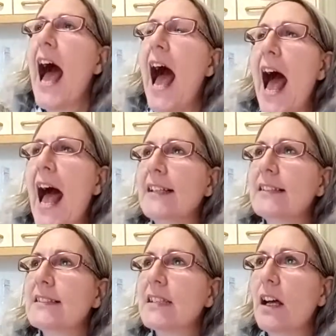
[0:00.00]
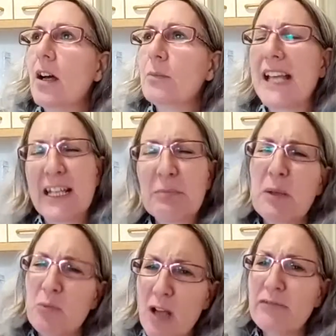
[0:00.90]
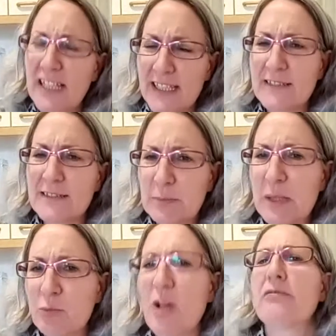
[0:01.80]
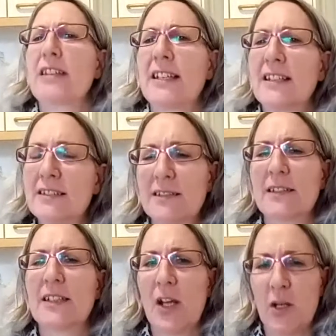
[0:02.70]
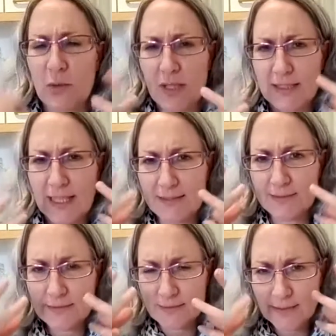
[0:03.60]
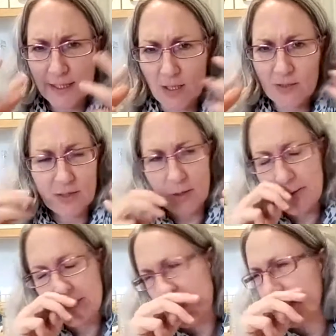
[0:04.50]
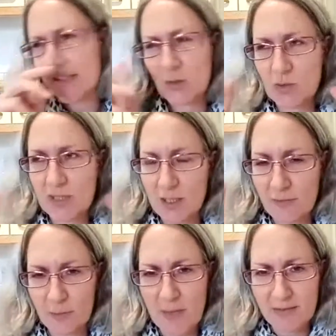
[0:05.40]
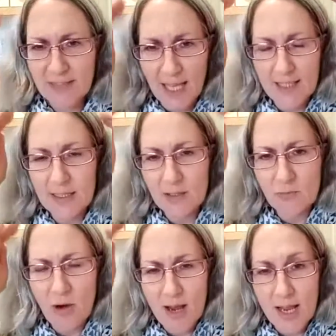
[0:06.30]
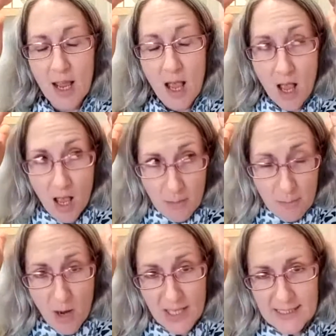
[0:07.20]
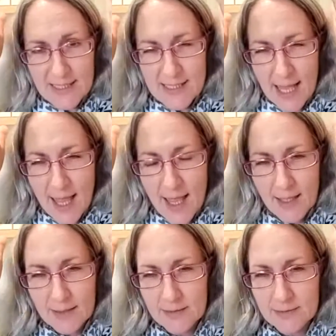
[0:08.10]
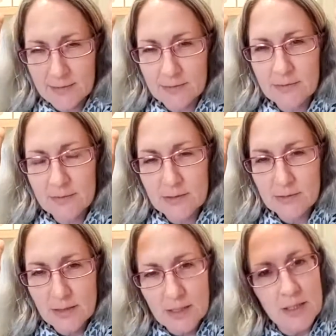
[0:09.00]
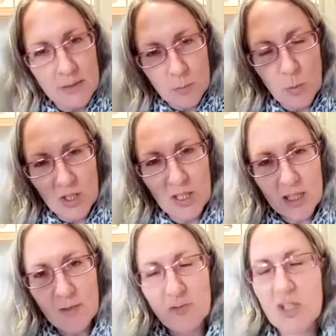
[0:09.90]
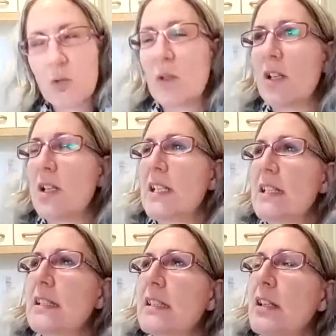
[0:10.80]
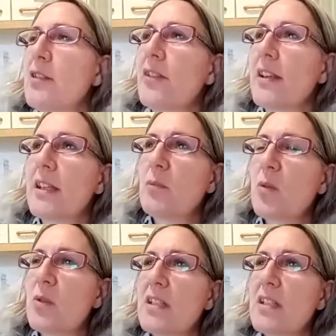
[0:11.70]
And he's been worrying, and then, so I did all stuff about getting in the right mindset and what you're going to visualize and stuff. And then what was